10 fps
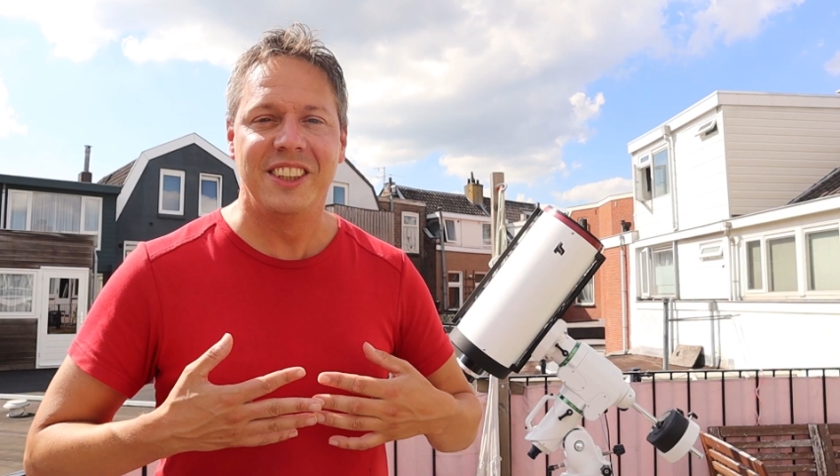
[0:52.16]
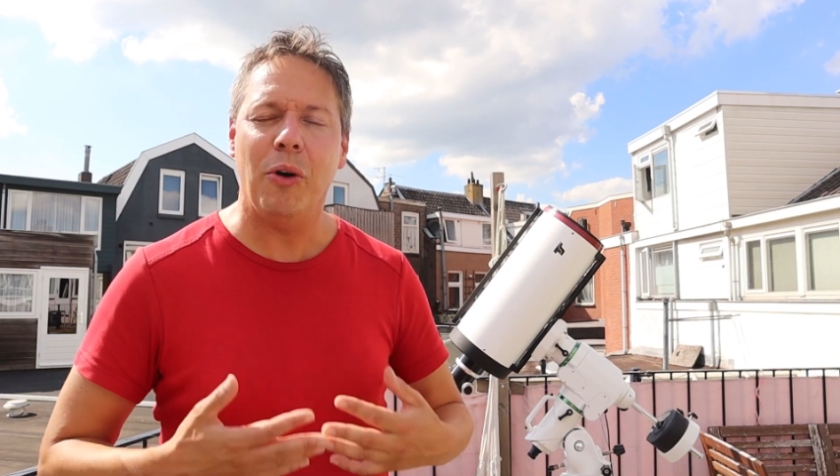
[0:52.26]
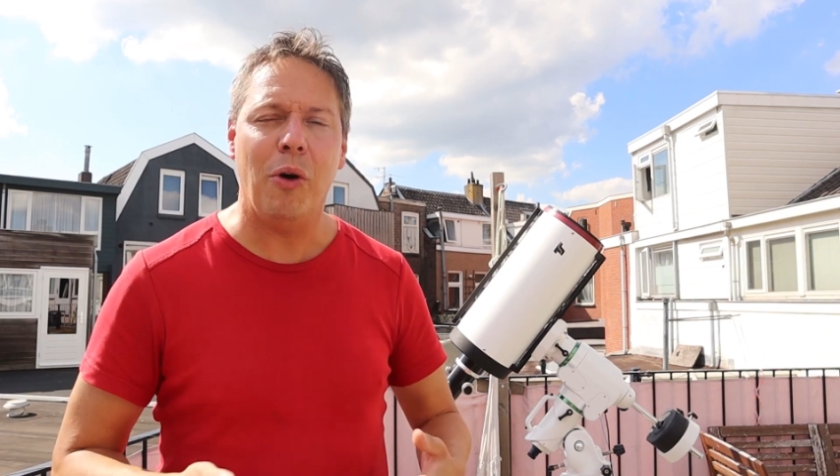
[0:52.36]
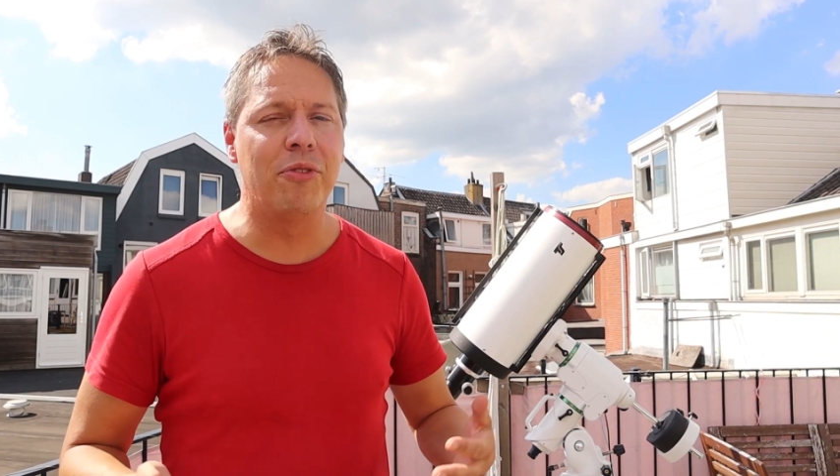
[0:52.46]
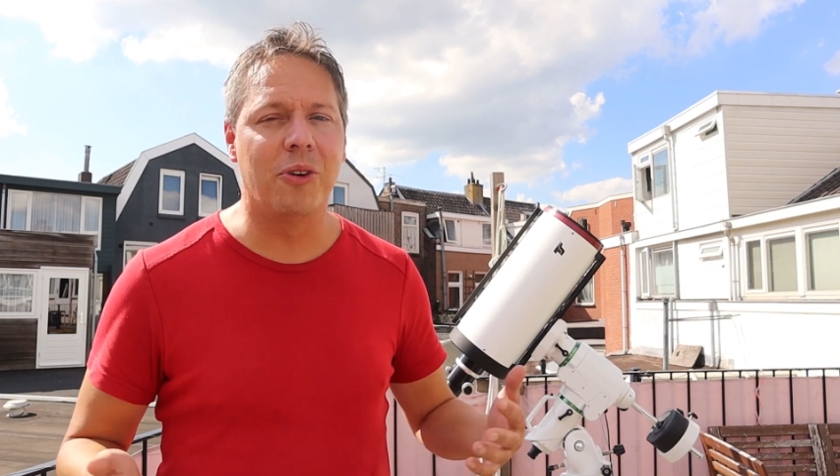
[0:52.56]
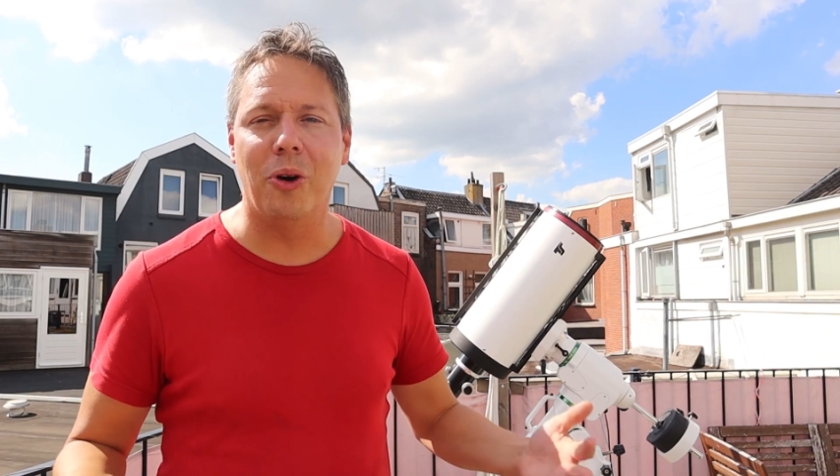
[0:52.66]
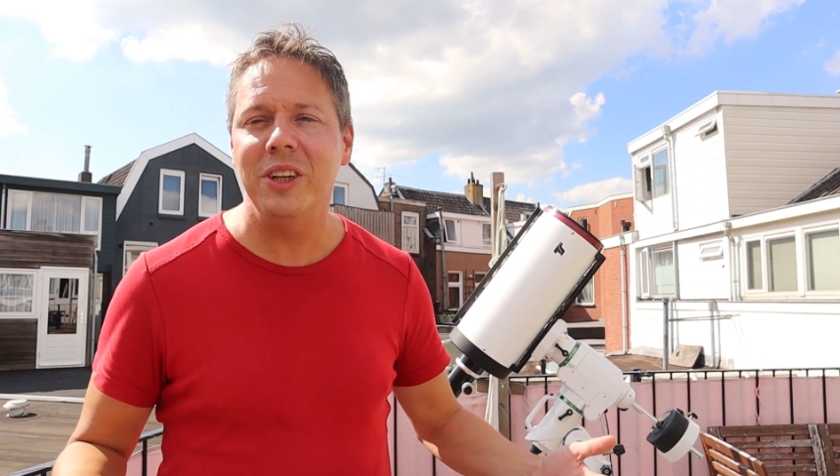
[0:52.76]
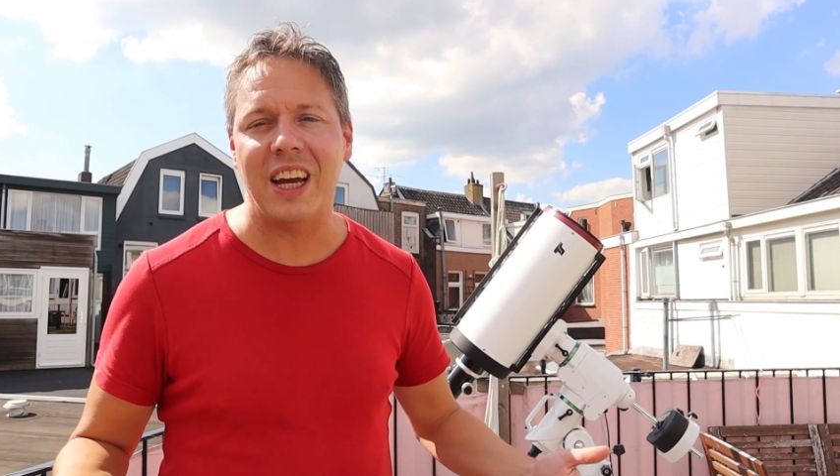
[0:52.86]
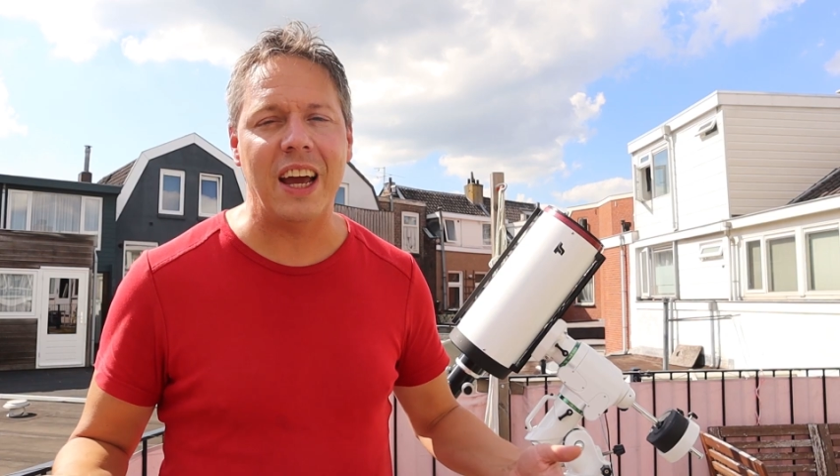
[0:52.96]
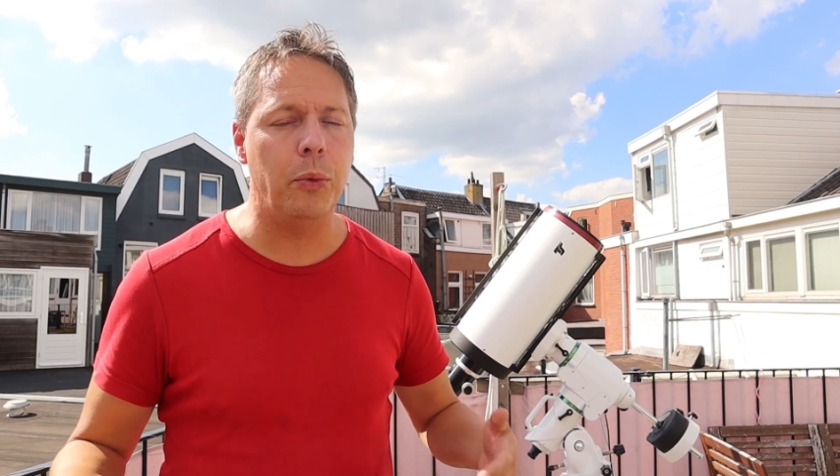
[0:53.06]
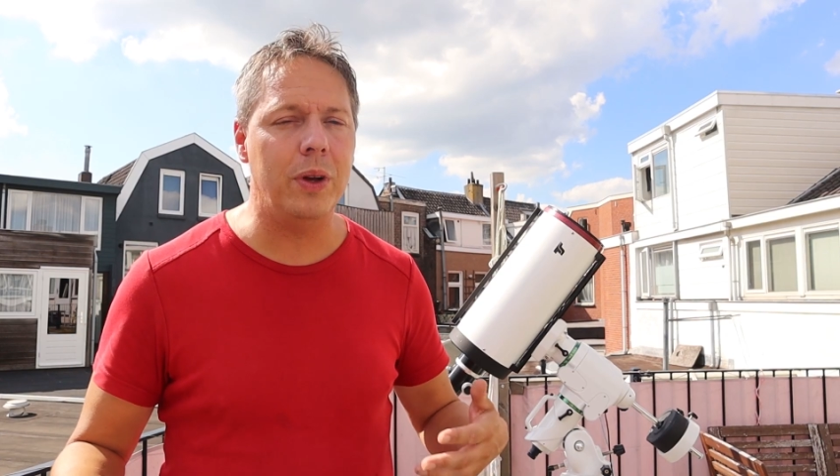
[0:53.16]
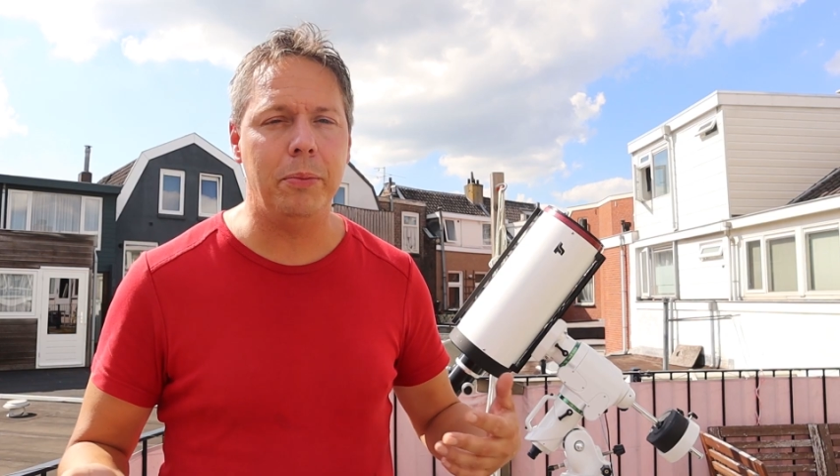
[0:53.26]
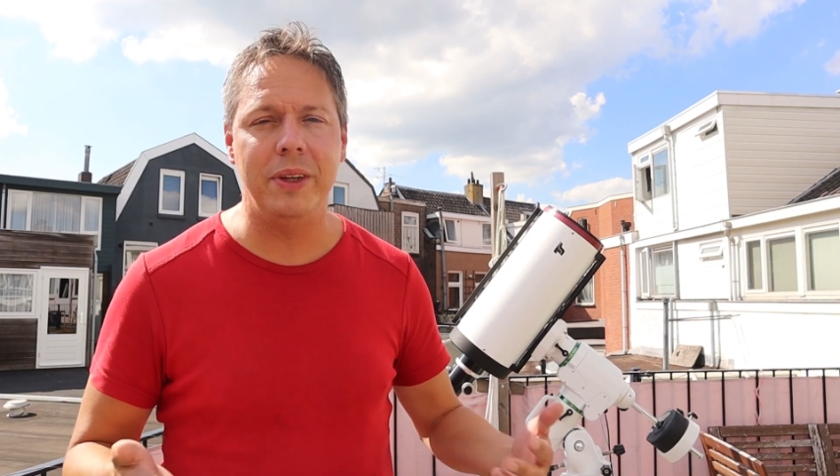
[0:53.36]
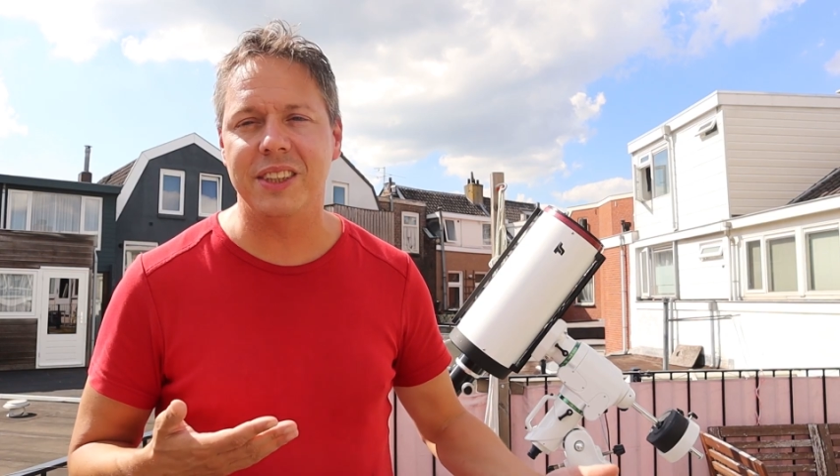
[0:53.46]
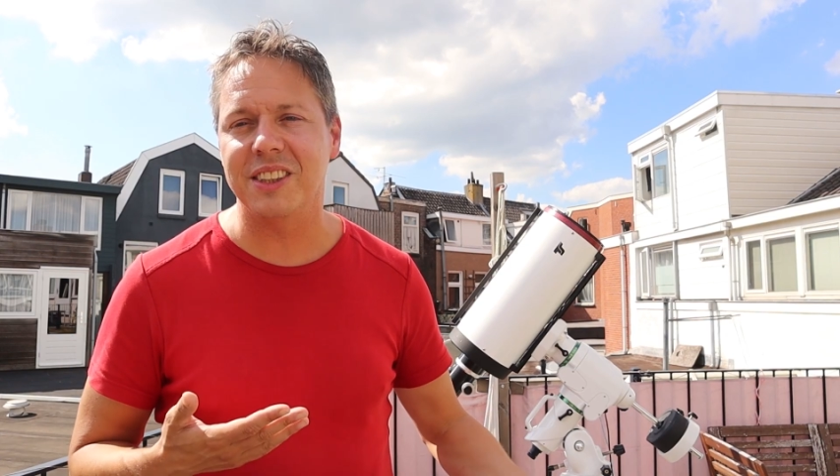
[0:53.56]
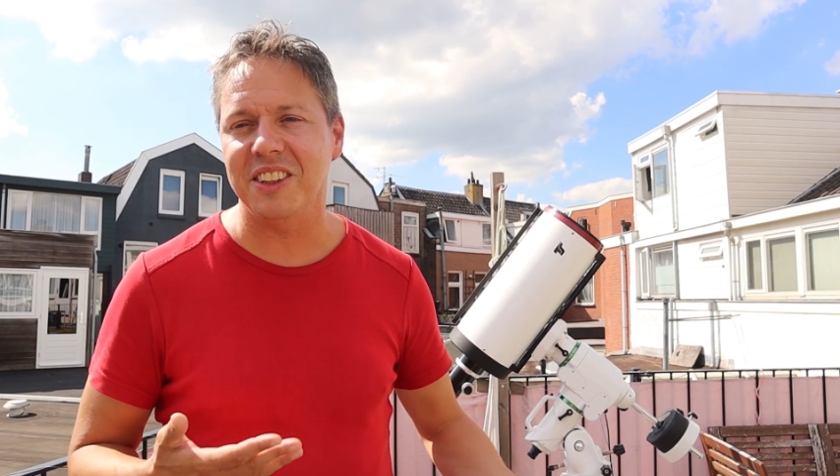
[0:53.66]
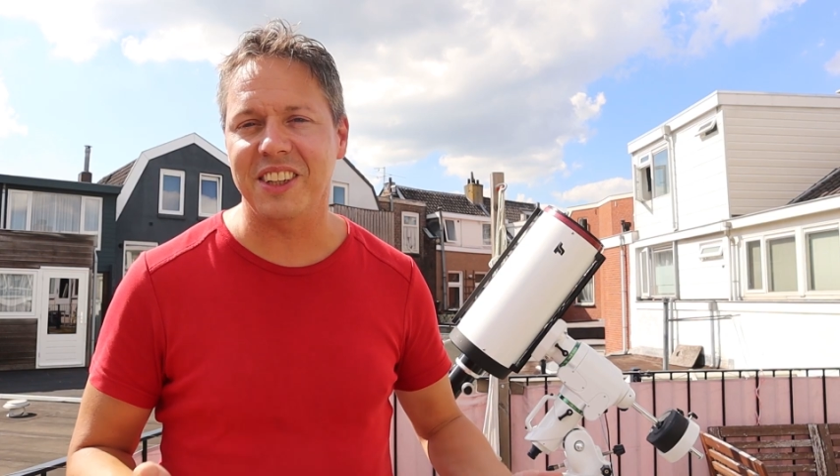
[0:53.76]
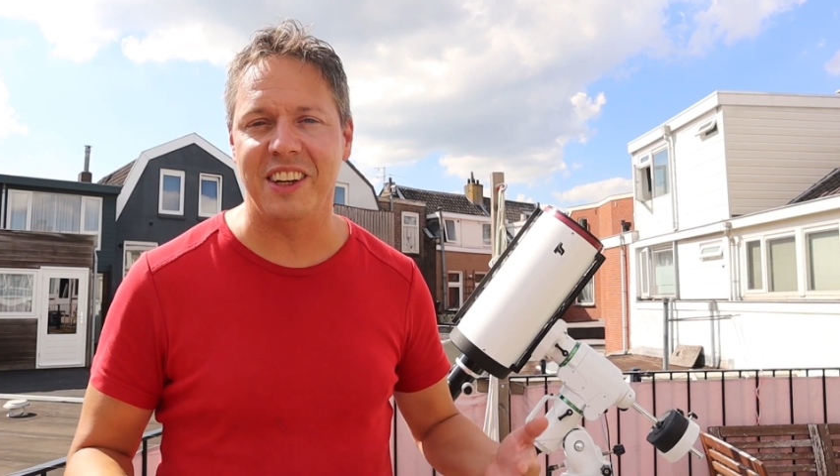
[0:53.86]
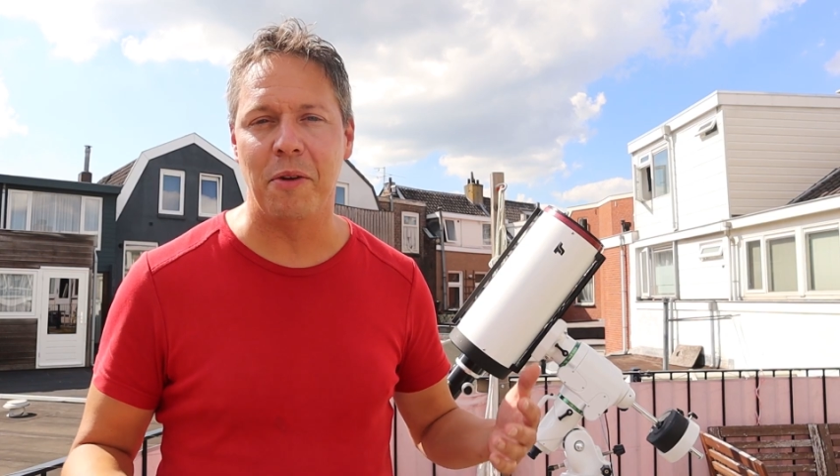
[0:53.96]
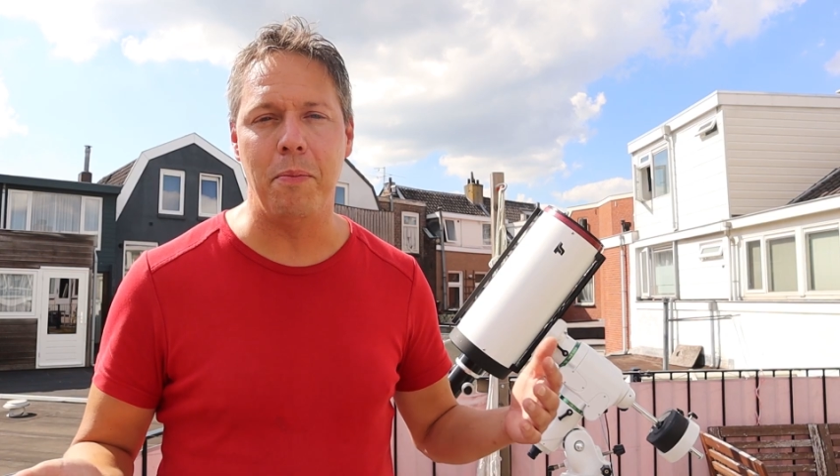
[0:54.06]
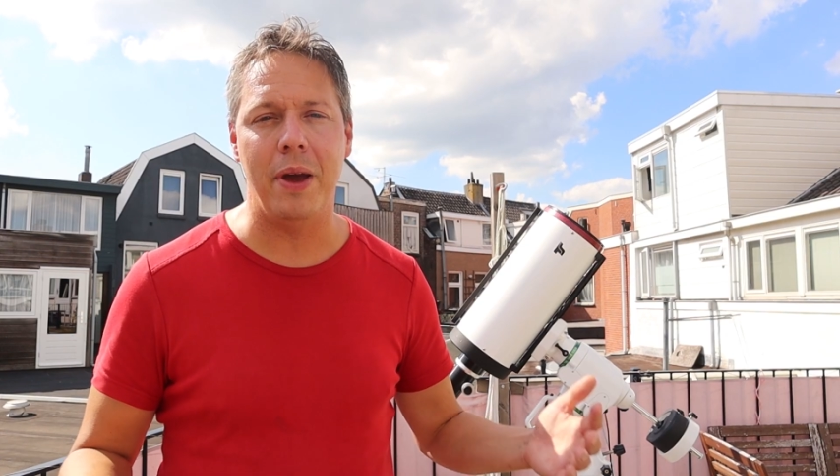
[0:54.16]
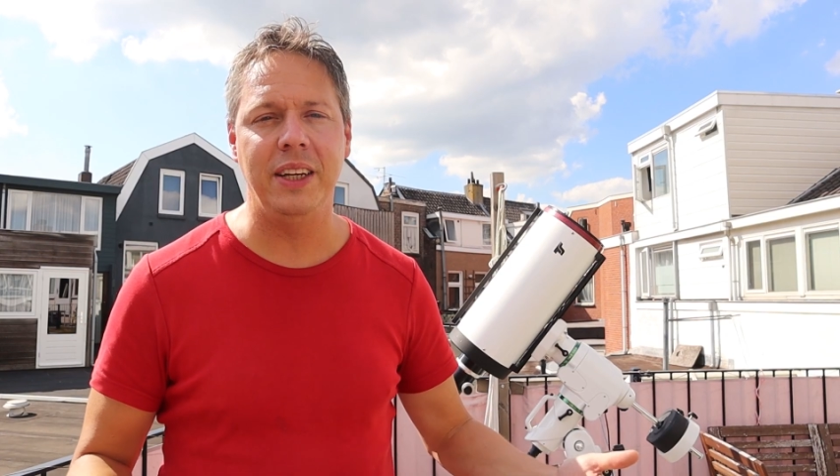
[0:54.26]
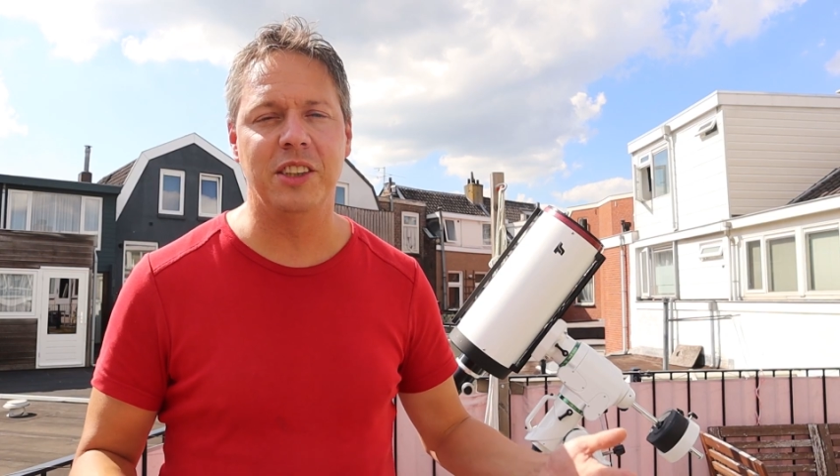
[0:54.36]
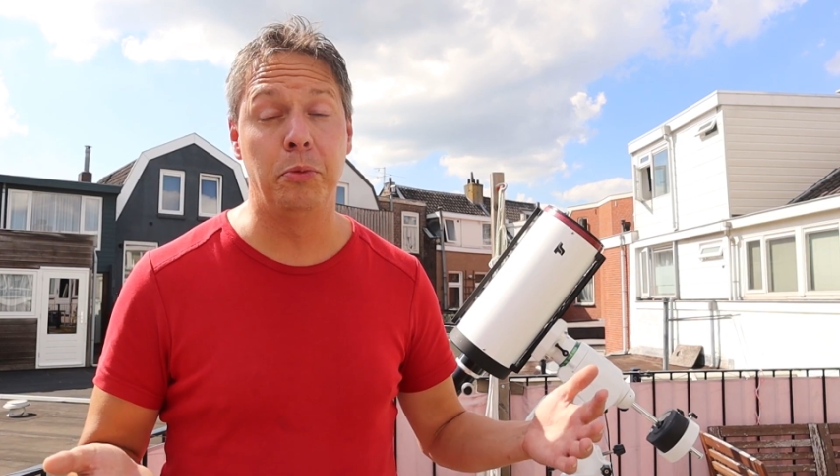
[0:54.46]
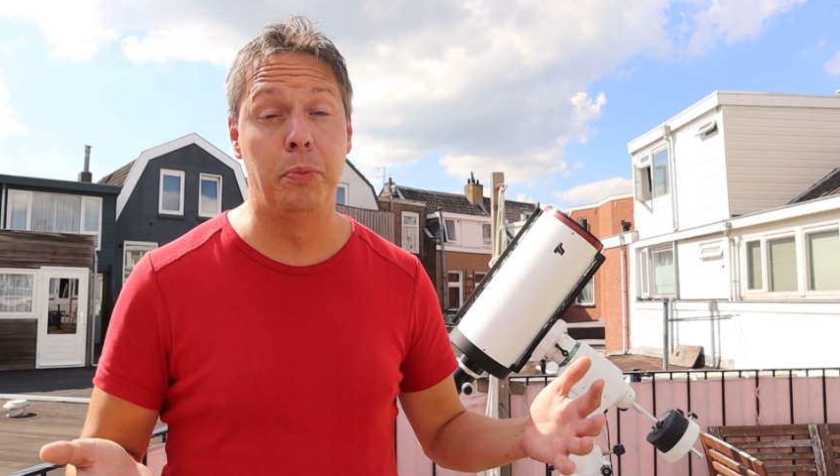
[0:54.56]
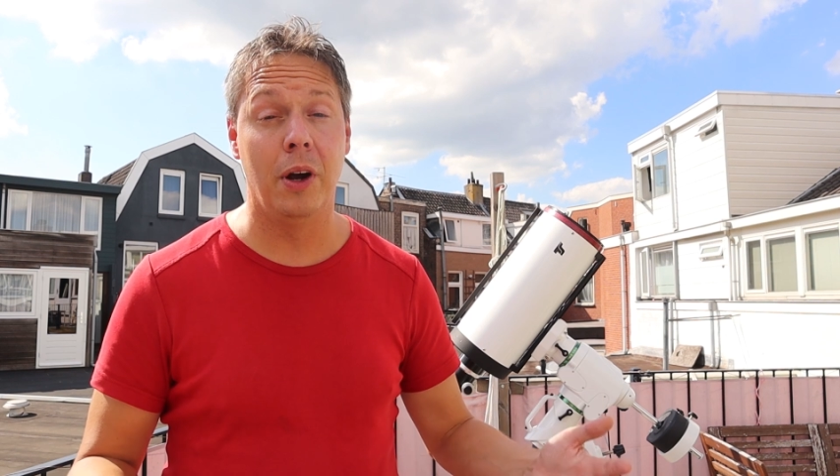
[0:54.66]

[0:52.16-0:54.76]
So of course I will be discussing the major